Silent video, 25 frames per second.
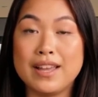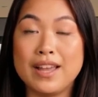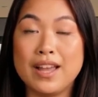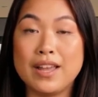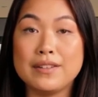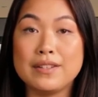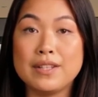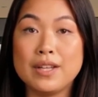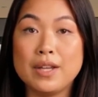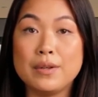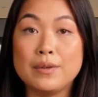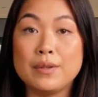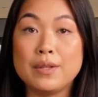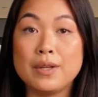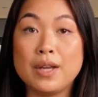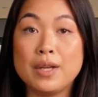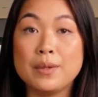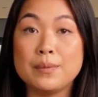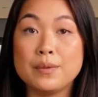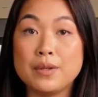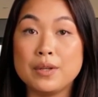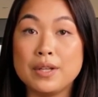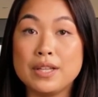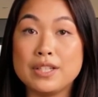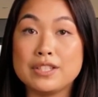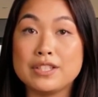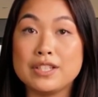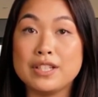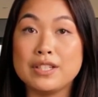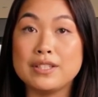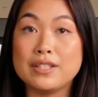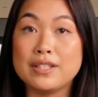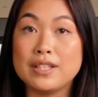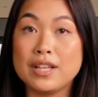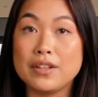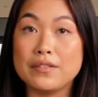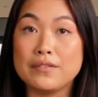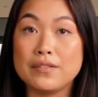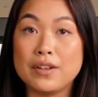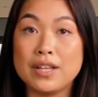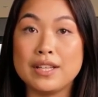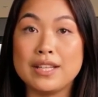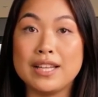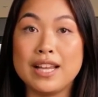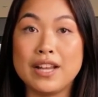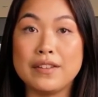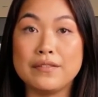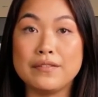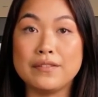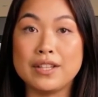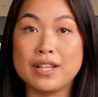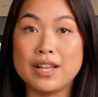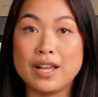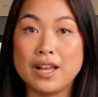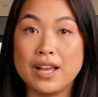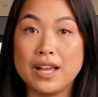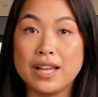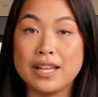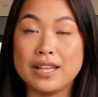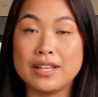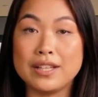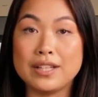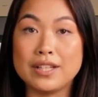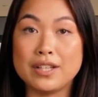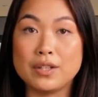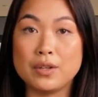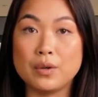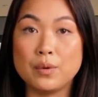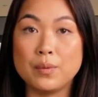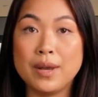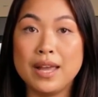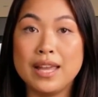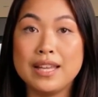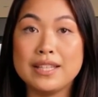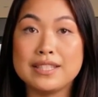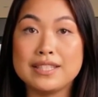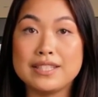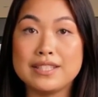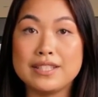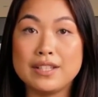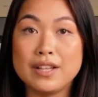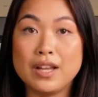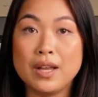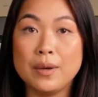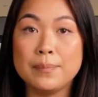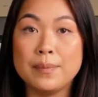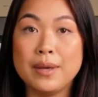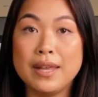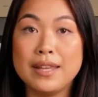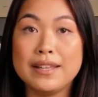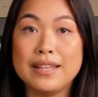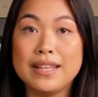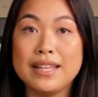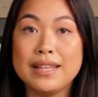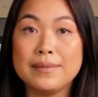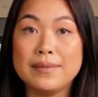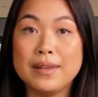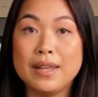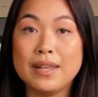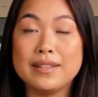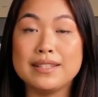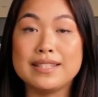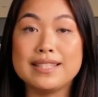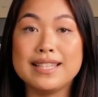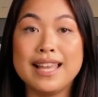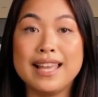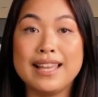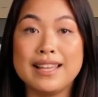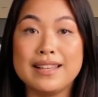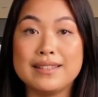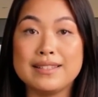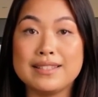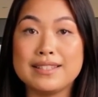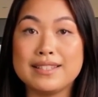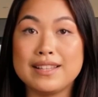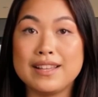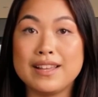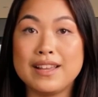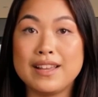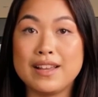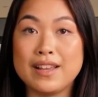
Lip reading: a global operation led by the FBI in the US to combat email scams,